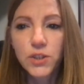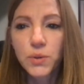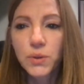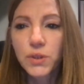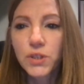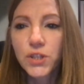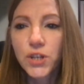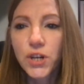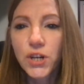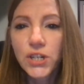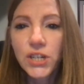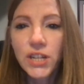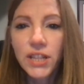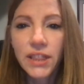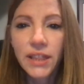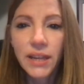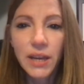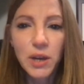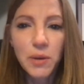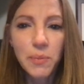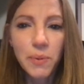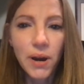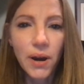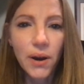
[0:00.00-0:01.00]
So I started to
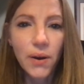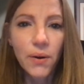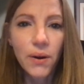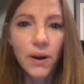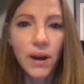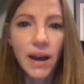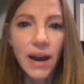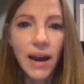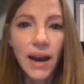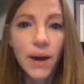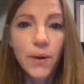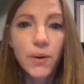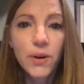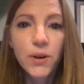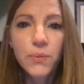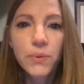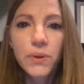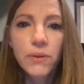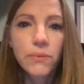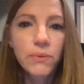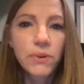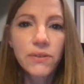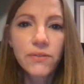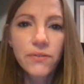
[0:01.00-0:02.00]
think about, how do
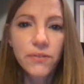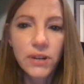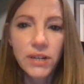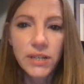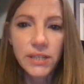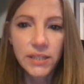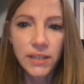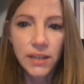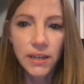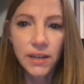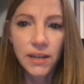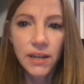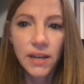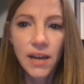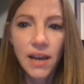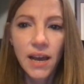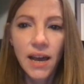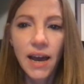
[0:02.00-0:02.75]
we rephrase it?